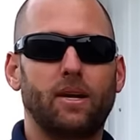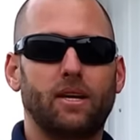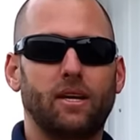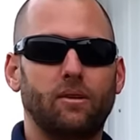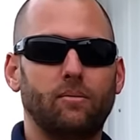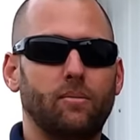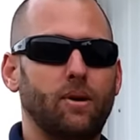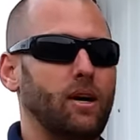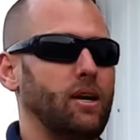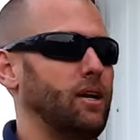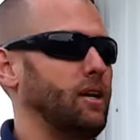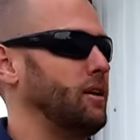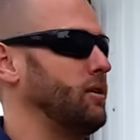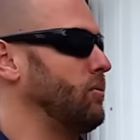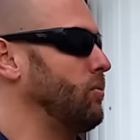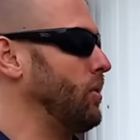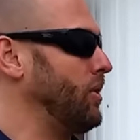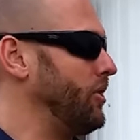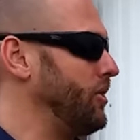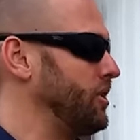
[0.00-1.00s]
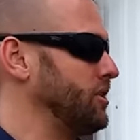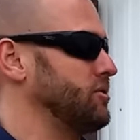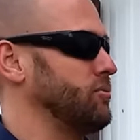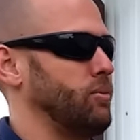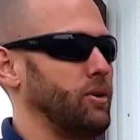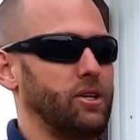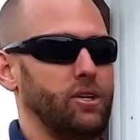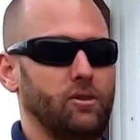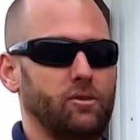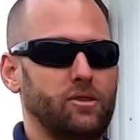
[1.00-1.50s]
making money when this
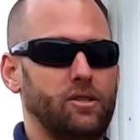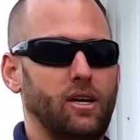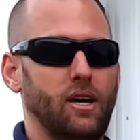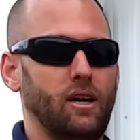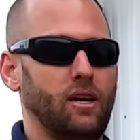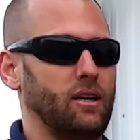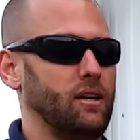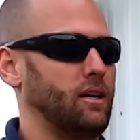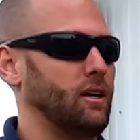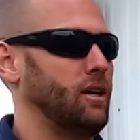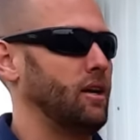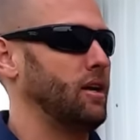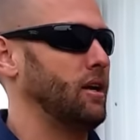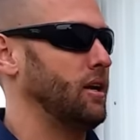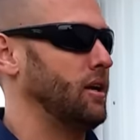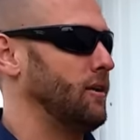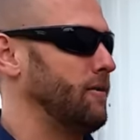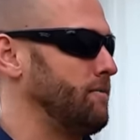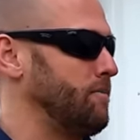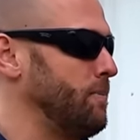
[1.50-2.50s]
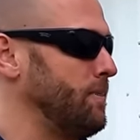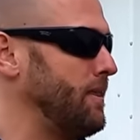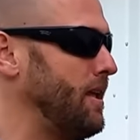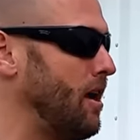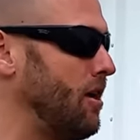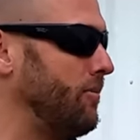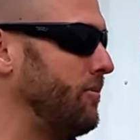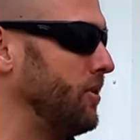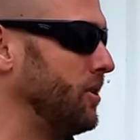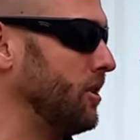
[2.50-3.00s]
window's done.
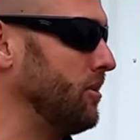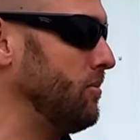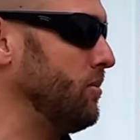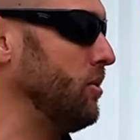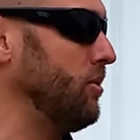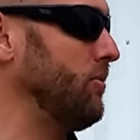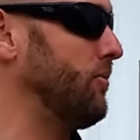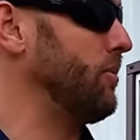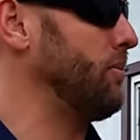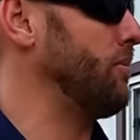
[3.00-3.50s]
Now if you're going to move